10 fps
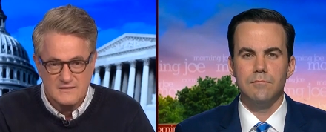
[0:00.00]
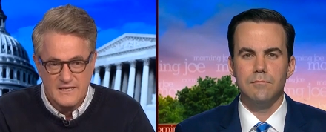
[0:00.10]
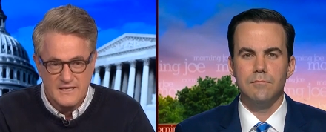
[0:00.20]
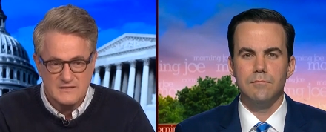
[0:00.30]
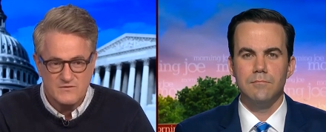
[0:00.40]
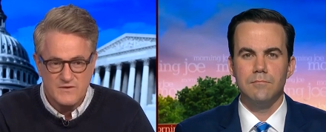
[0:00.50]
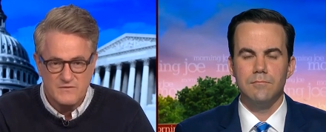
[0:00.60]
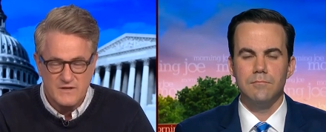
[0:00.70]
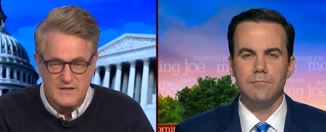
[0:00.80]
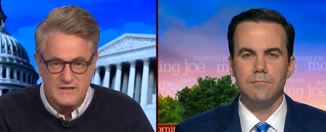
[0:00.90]
Speaker 1: gets
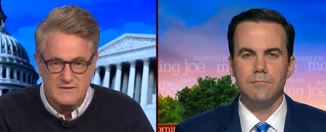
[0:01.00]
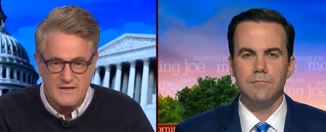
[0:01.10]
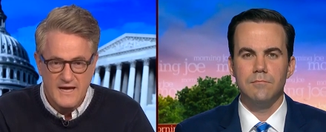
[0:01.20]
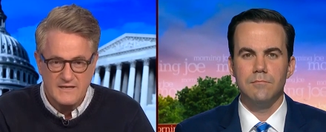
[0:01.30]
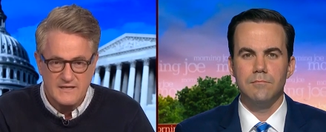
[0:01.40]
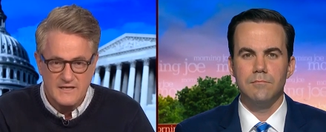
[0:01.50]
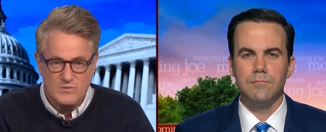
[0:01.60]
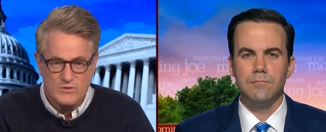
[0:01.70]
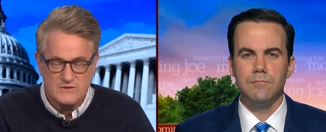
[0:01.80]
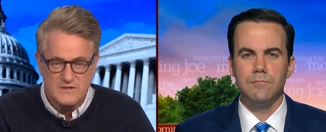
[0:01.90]
15,
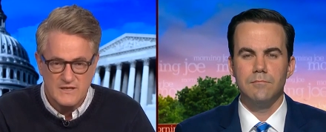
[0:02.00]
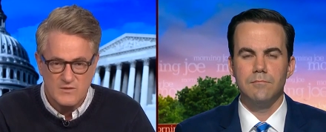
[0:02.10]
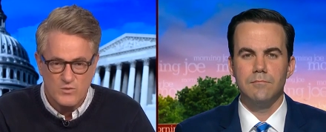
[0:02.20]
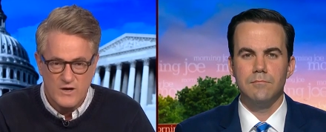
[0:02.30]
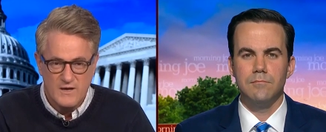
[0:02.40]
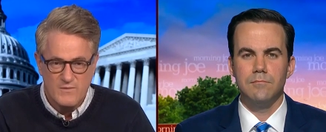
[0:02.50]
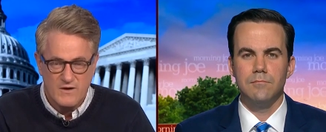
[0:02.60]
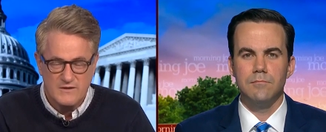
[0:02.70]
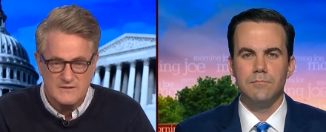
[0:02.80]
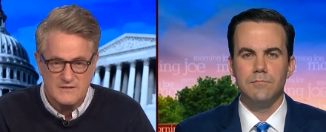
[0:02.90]
18% in the
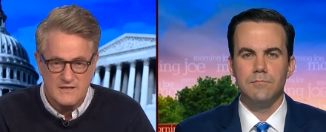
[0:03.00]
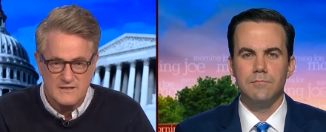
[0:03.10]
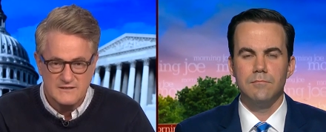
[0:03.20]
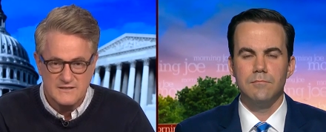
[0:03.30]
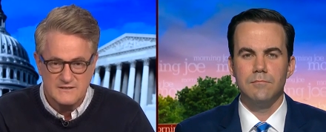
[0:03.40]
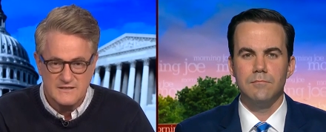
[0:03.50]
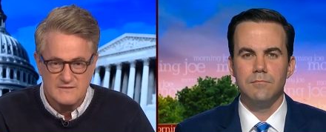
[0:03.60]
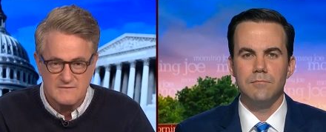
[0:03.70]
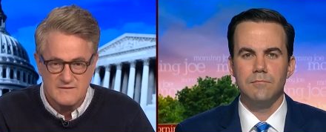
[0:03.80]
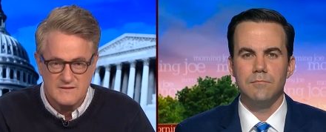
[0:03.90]
primary, suddenly she's at
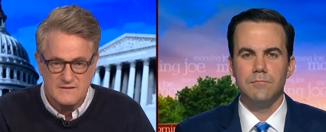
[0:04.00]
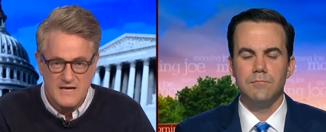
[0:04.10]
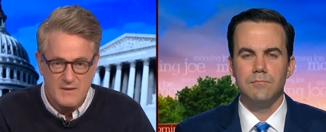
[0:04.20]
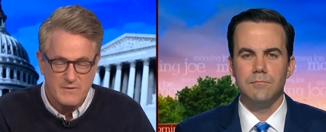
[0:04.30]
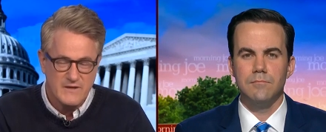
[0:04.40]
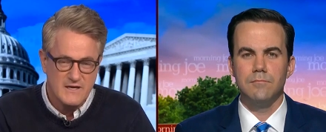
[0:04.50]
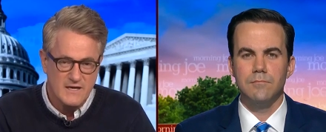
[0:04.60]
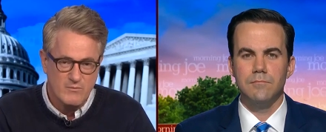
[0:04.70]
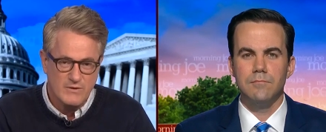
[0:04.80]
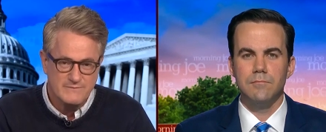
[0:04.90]
the top of the
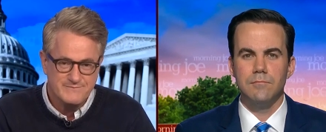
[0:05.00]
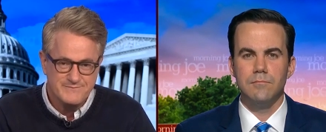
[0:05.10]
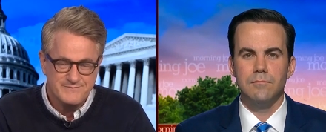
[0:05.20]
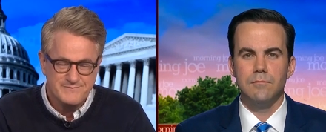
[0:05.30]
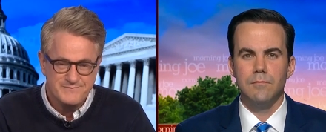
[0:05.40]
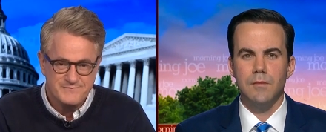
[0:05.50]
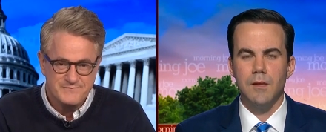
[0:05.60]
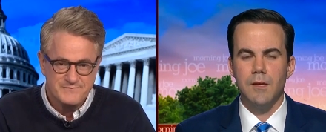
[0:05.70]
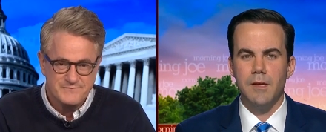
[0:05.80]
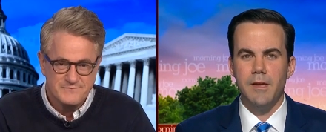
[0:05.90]
heap.
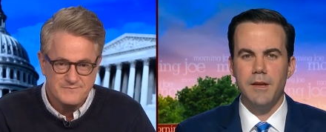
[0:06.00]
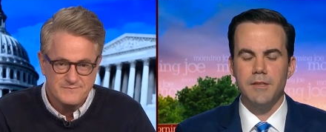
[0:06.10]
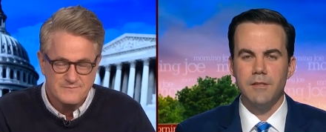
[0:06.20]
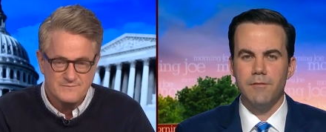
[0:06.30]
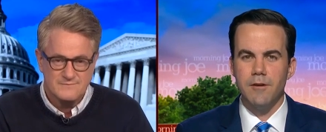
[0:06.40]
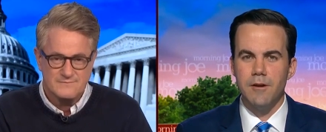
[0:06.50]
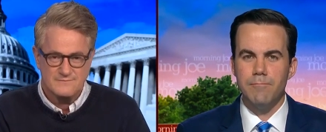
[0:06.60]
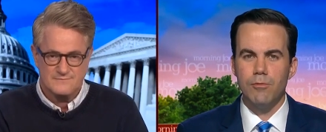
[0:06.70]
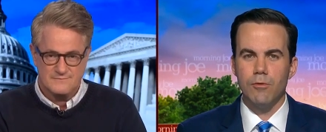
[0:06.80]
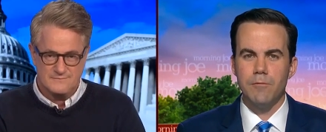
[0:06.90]
Speaker 2: And it's a very
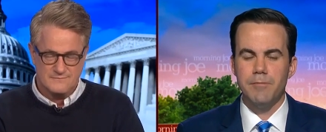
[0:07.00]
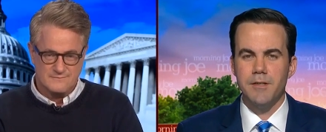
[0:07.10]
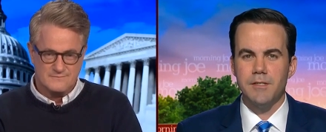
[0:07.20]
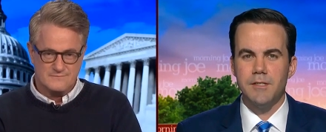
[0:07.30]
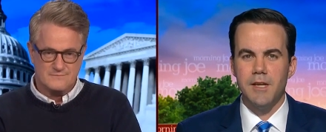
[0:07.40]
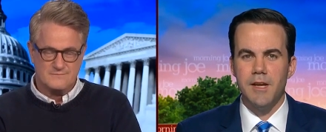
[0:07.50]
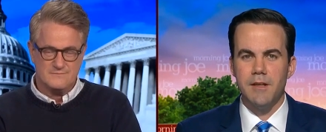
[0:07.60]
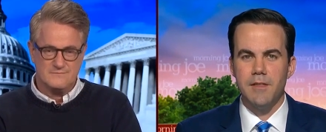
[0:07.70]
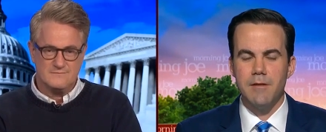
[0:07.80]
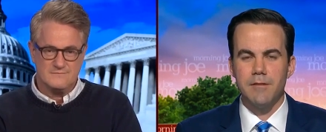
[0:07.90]
important piece of
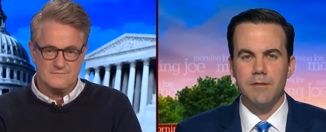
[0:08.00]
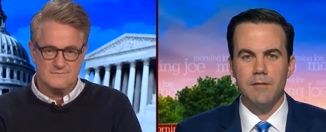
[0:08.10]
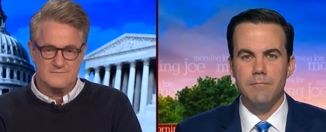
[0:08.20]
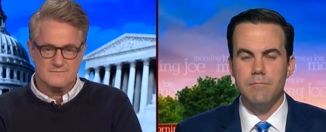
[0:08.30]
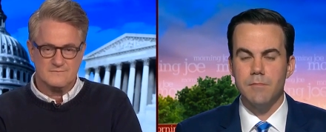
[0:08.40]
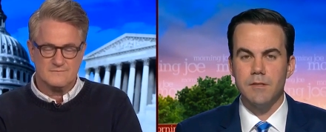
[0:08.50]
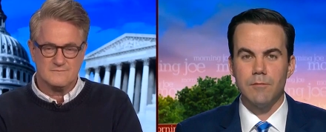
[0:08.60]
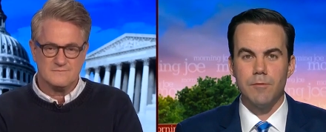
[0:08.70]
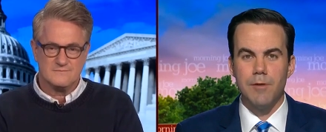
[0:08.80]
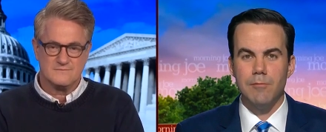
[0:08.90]
data that
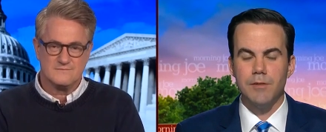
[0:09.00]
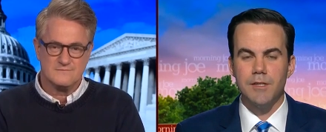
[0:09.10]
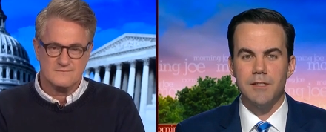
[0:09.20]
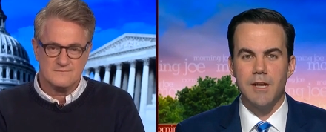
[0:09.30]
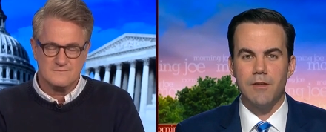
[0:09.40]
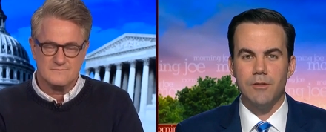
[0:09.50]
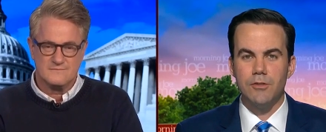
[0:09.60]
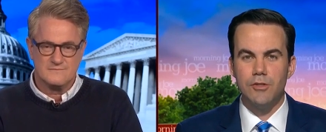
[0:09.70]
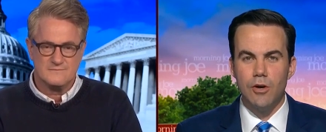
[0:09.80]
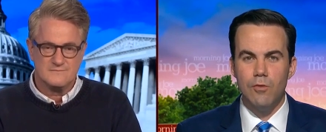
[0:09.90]
some Republicans out
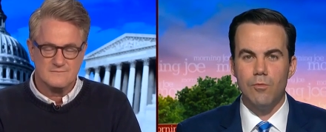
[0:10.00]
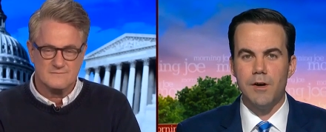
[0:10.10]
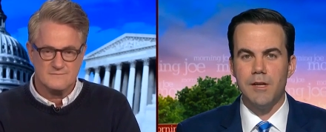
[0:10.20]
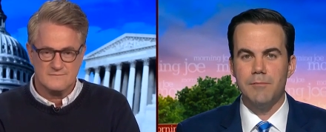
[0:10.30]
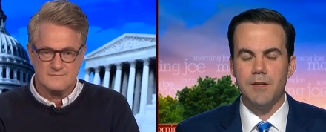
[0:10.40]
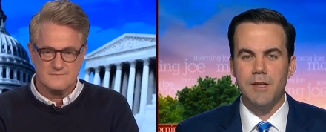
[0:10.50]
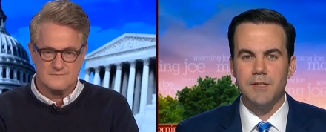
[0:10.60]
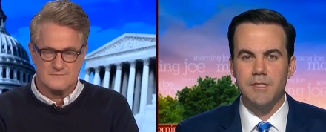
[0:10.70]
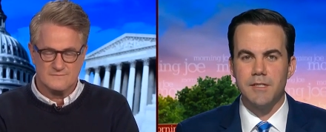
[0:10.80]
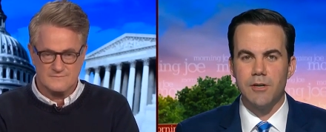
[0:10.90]
there don't want him to
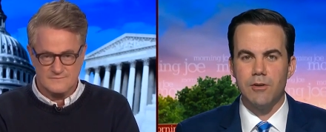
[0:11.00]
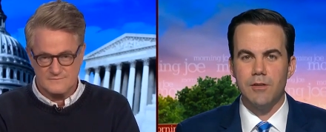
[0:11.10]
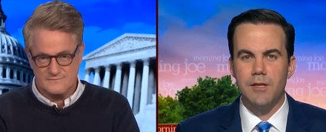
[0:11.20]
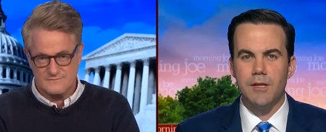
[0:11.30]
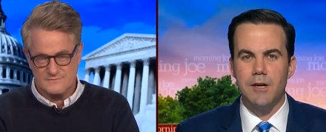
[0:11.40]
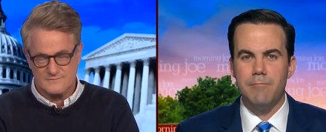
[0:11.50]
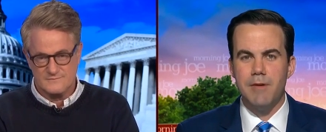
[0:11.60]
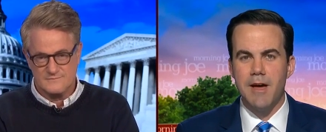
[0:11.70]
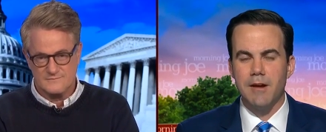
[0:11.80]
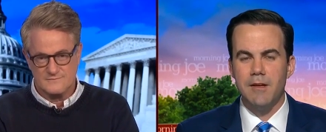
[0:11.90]
necessarily come back.